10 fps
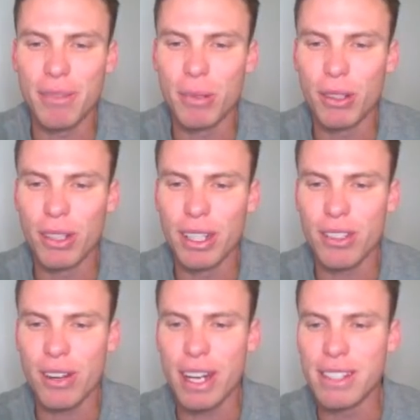Put all their
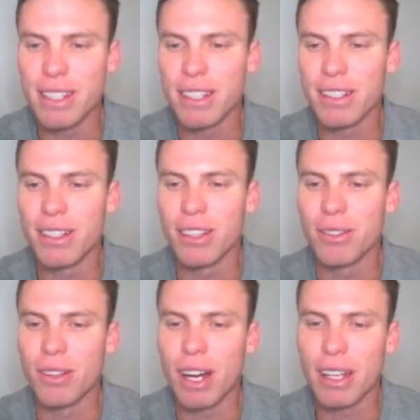trades in on the
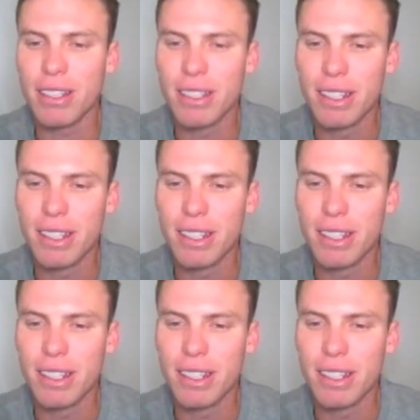right,